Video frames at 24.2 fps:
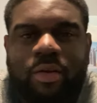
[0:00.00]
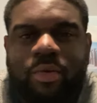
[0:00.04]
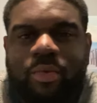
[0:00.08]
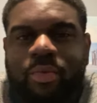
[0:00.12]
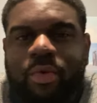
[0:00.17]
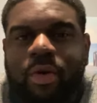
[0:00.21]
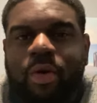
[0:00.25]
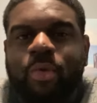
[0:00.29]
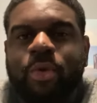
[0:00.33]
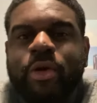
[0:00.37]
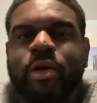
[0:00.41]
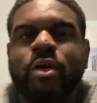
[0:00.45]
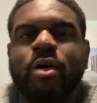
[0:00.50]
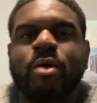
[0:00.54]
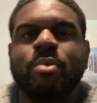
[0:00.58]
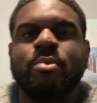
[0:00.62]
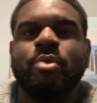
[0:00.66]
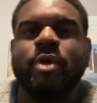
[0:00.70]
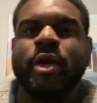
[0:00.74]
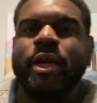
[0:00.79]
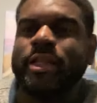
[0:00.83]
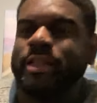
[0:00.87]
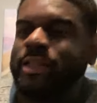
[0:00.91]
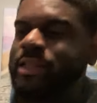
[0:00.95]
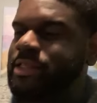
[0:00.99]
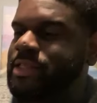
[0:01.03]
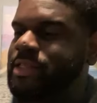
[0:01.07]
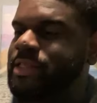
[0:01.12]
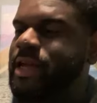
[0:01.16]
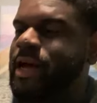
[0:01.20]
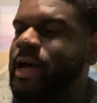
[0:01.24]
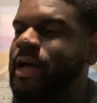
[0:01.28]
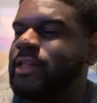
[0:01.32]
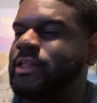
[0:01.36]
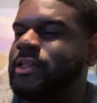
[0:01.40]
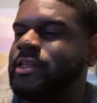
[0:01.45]
Are we going to break this
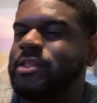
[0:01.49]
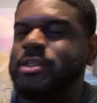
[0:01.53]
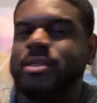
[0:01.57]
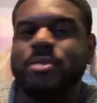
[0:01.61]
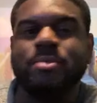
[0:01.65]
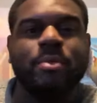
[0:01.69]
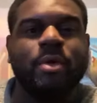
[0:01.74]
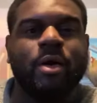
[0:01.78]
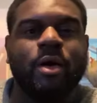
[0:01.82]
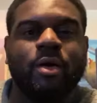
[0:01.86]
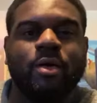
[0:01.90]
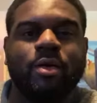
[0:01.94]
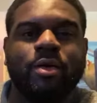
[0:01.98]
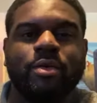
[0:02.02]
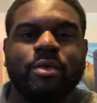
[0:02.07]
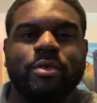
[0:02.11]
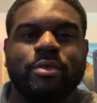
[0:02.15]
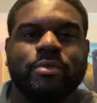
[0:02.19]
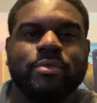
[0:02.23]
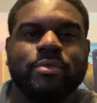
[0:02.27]
dollar tomorrow?